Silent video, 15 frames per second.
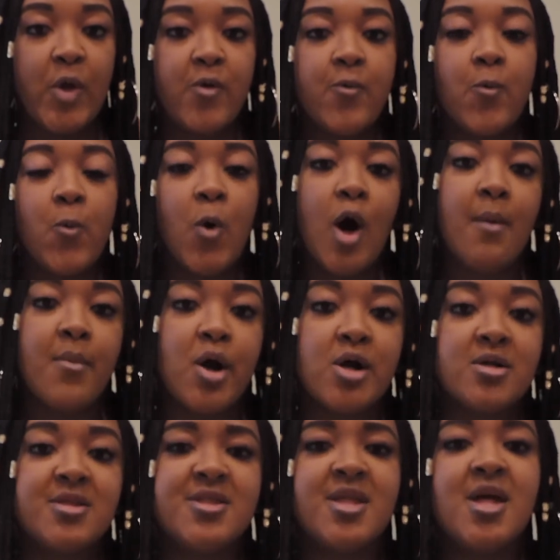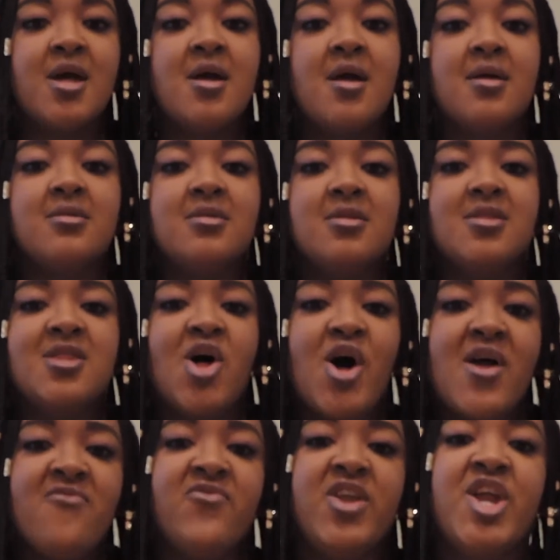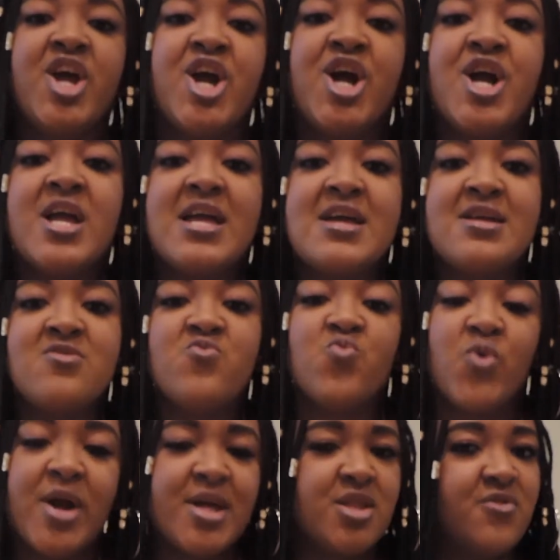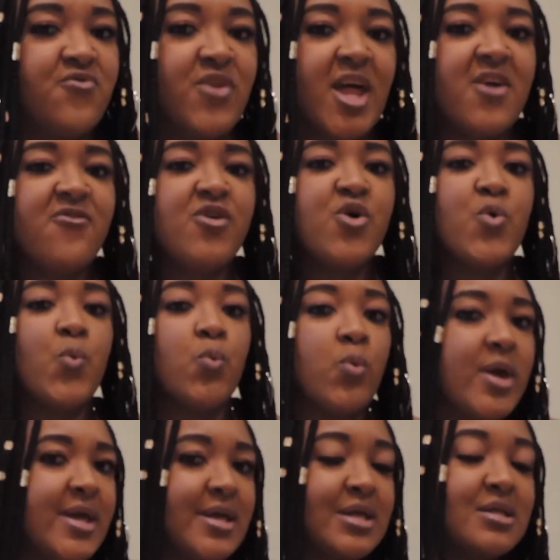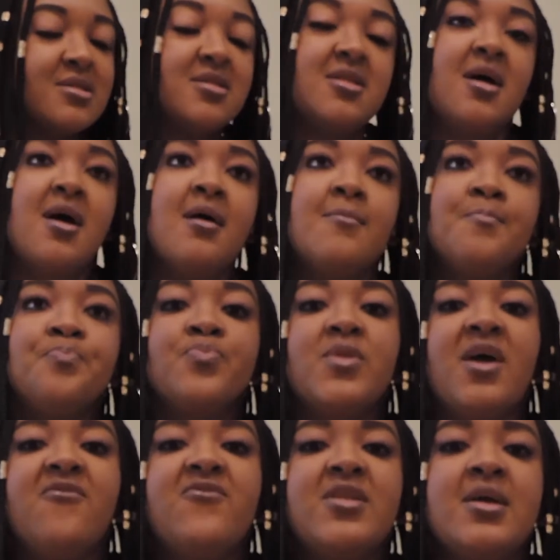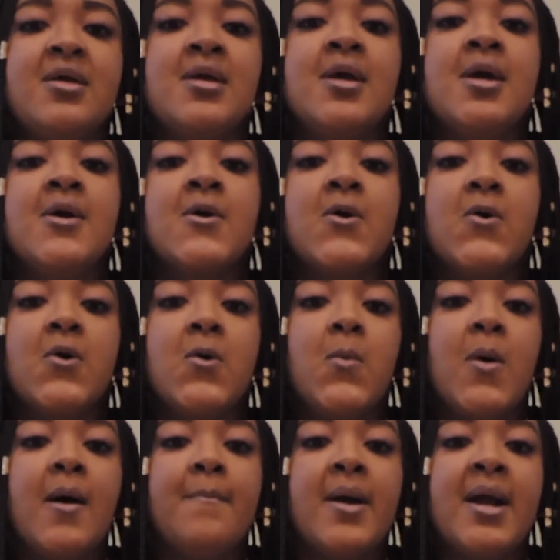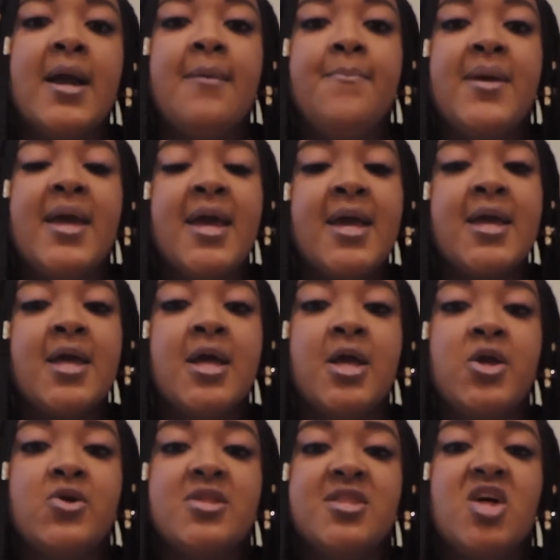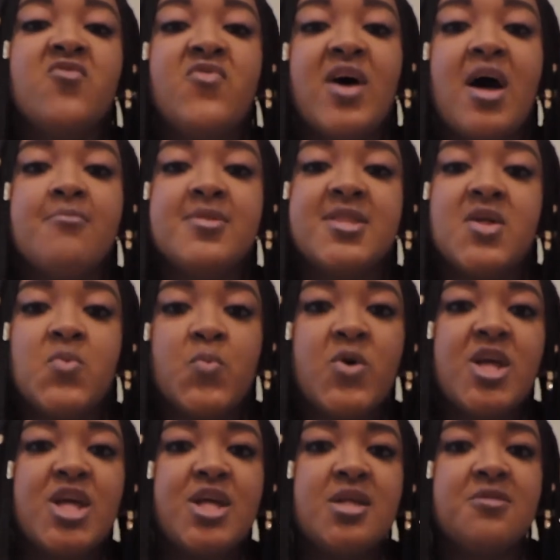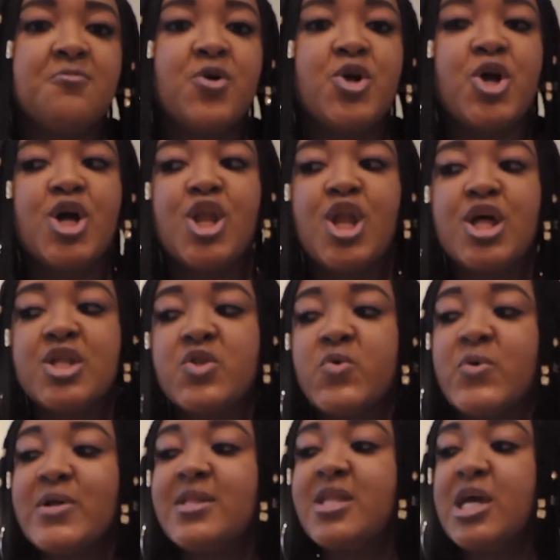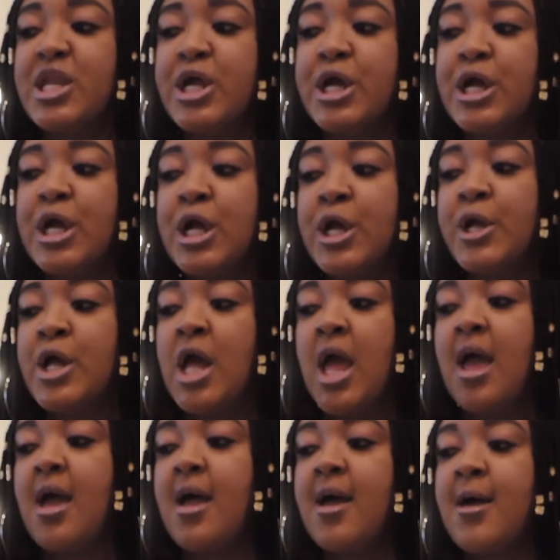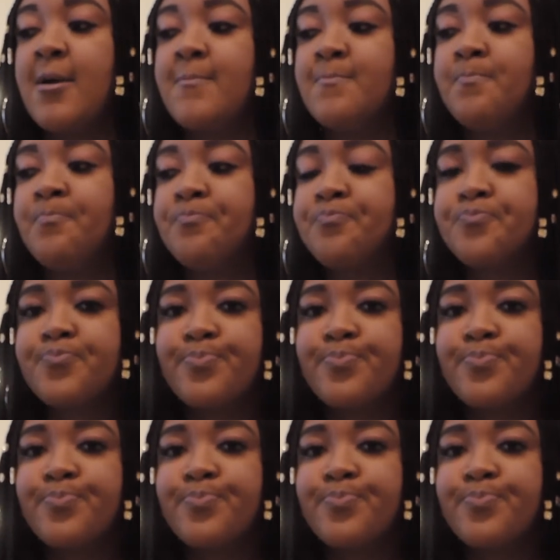with Walmart's salt and vinegar and ranch flavored wings. Definitely go to Walmart and pick yourself up some wings for your lunch or dinner. And